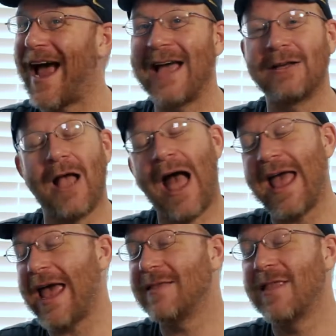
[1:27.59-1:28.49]
I
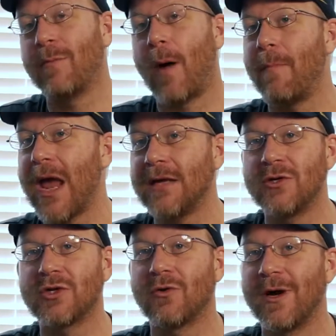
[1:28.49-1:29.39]
hand them a
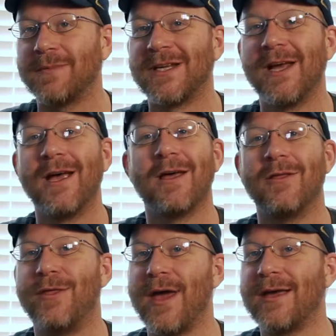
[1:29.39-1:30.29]
manuscript.
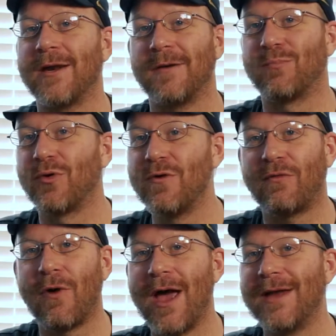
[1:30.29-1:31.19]
They get it
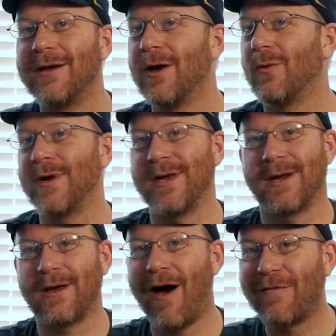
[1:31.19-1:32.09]
proofread. We get a
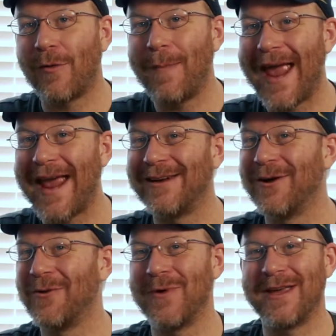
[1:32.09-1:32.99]
cover made.
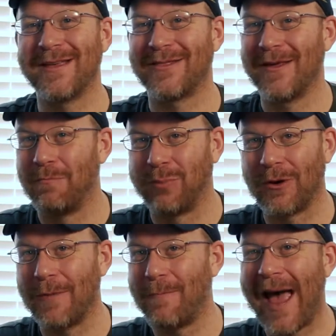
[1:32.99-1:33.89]
We get the
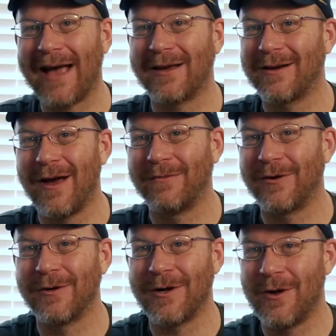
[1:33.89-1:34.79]
blurb back
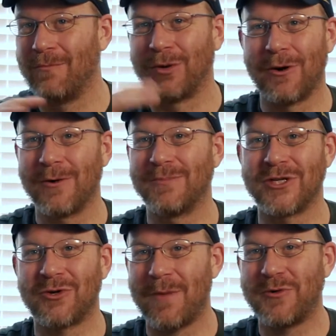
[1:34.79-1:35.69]
cover, blurb
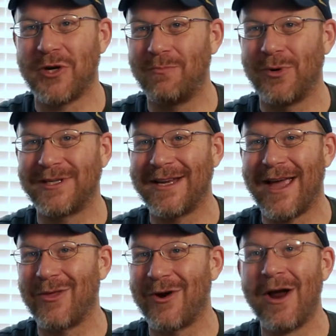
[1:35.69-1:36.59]
description put
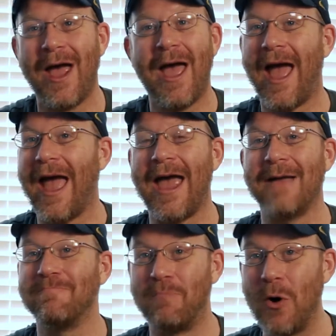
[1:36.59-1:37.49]
together,
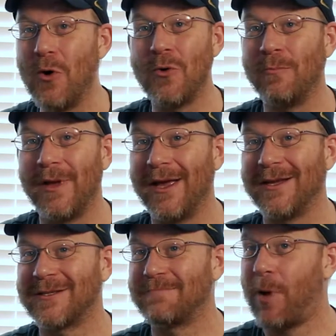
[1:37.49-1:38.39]
and boom,
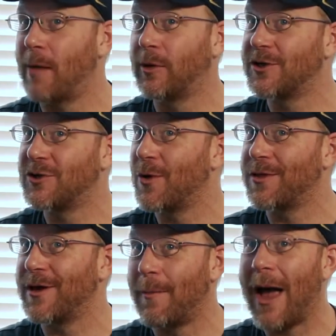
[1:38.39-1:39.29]
it's published
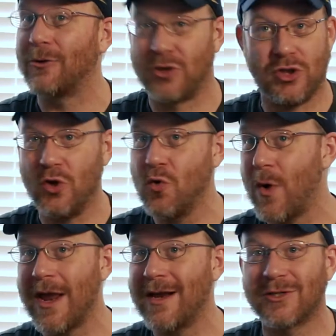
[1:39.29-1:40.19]
within about 2
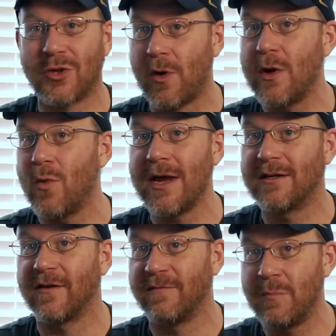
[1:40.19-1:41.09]
weeks, 3
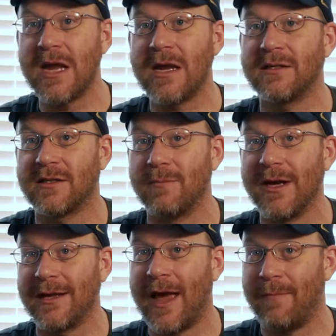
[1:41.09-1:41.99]
weeks of me
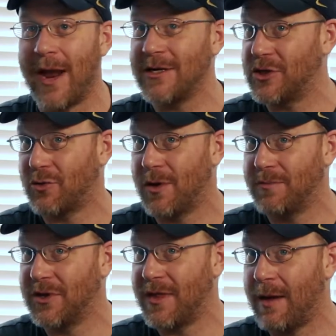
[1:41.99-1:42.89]
submitting that
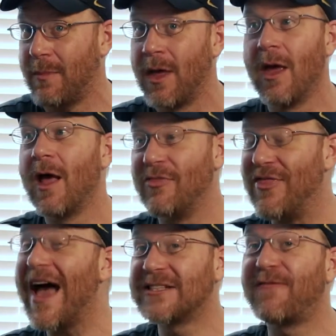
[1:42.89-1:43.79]
manuscript to them.
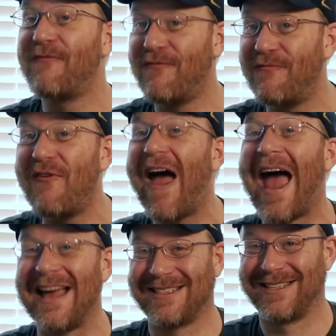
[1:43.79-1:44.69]
That's
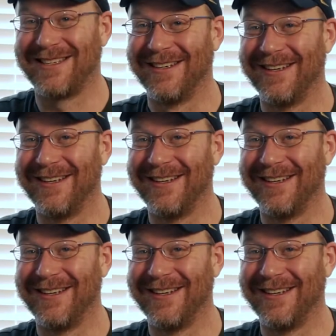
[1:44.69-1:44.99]
fast.